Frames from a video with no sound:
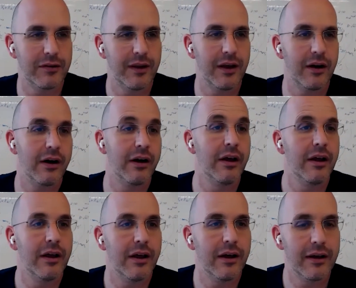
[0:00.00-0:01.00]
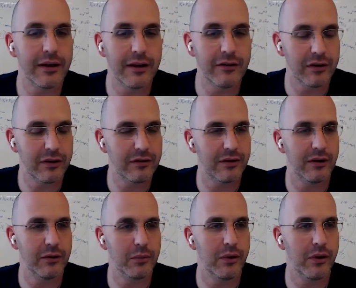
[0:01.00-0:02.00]
they are easily
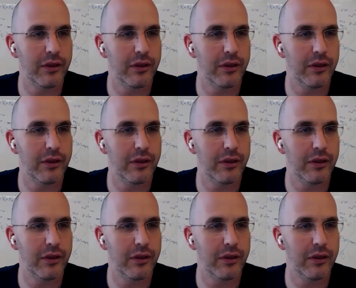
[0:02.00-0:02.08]
scalable.